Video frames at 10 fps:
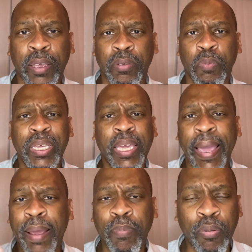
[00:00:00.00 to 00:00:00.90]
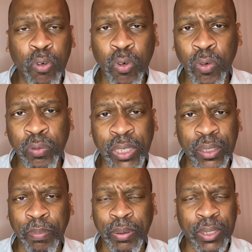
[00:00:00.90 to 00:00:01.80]
We can't prove that
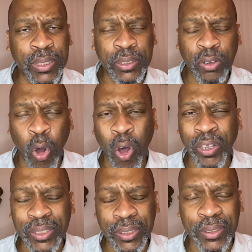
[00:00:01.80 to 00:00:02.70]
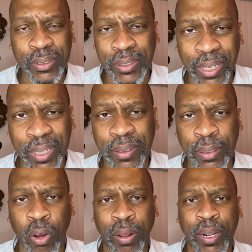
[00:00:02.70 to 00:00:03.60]
the police caused his death
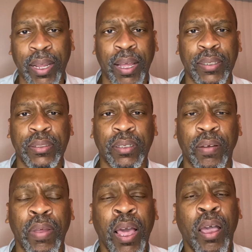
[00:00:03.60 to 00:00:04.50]
and all that kind of stuff.